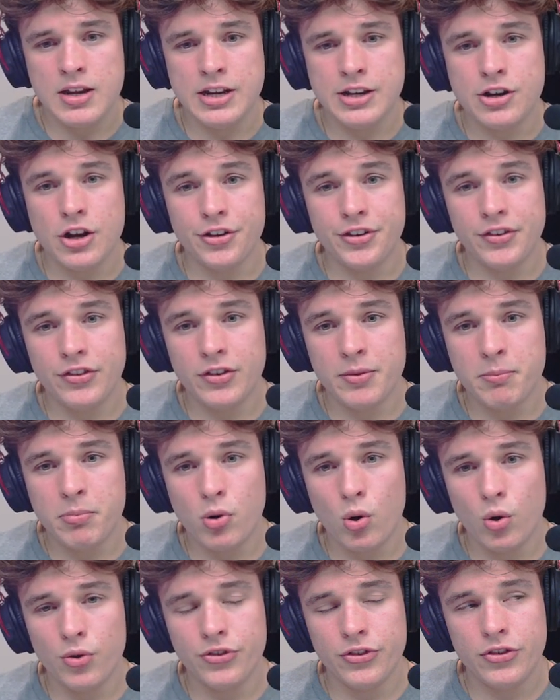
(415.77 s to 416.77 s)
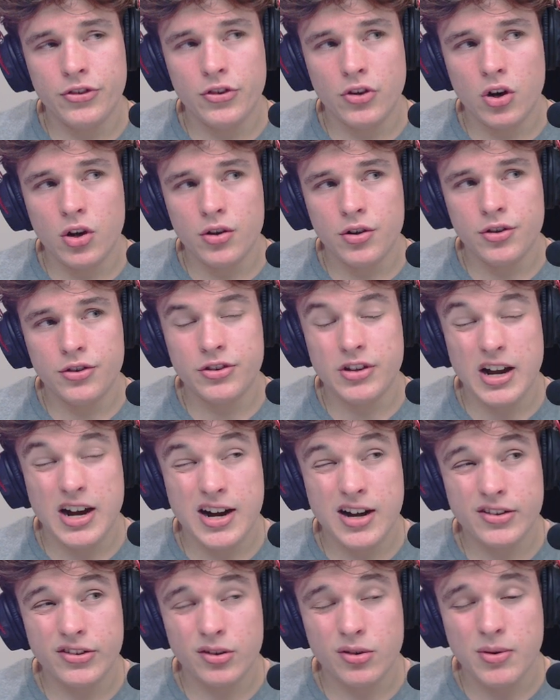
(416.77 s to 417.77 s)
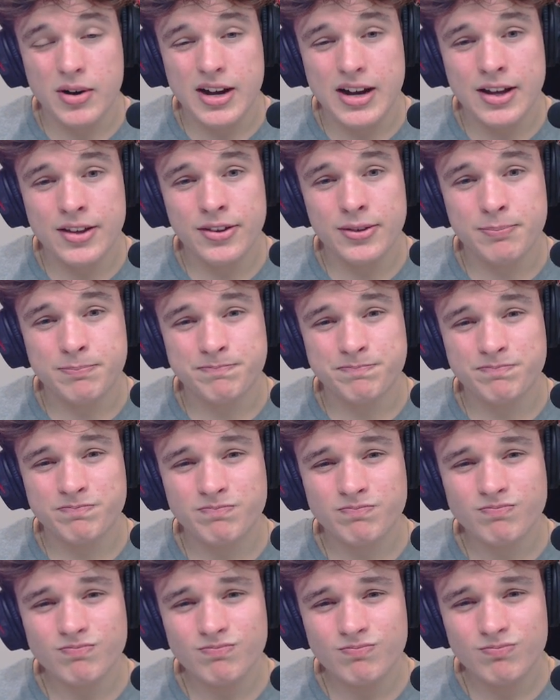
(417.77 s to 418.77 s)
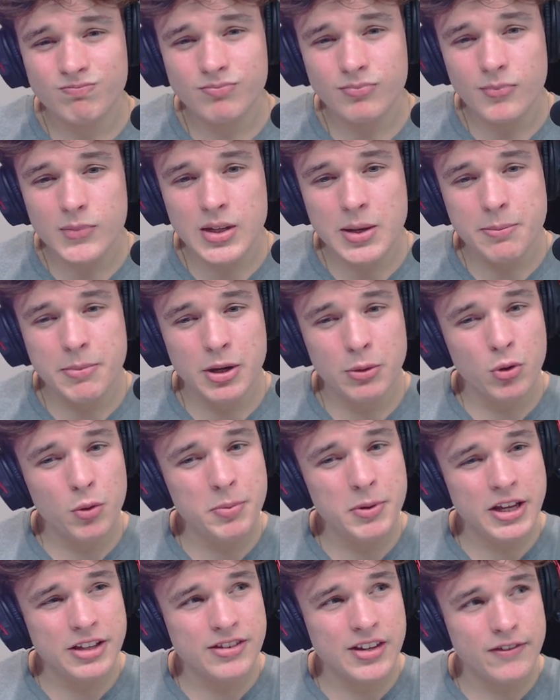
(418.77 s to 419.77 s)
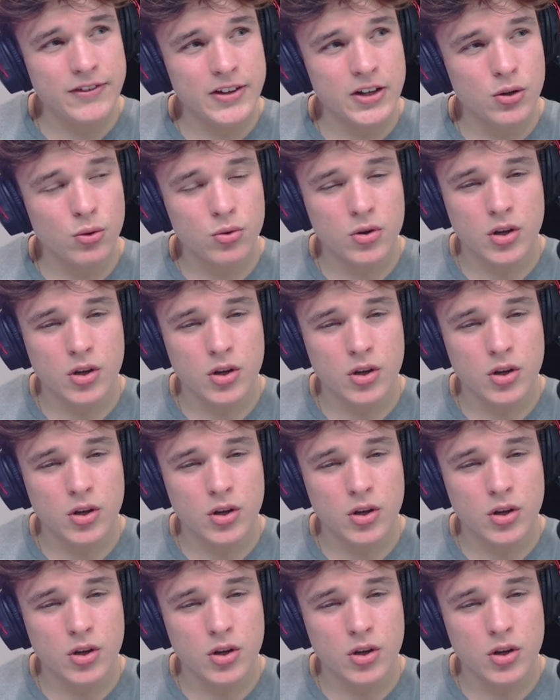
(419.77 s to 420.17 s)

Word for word: He does have some pawns on dark squares, but it would be a difficult